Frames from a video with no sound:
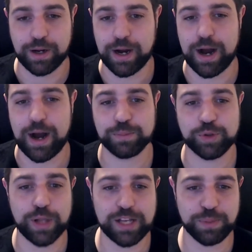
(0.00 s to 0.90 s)

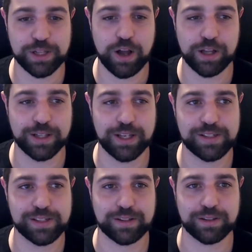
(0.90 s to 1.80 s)
So last but not
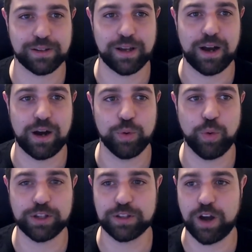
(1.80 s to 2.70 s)
least, we
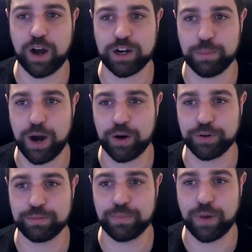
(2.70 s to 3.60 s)
want to talk
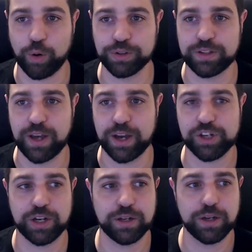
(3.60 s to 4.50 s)
about own
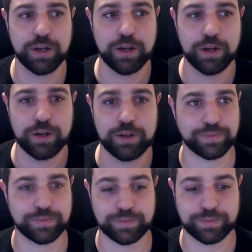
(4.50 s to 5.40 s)
detection.
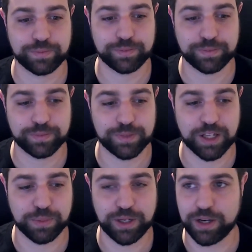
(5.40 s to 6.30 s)

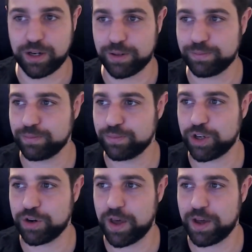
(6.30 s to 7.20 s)
Let me
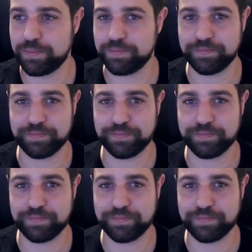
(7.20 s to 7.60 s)
share that.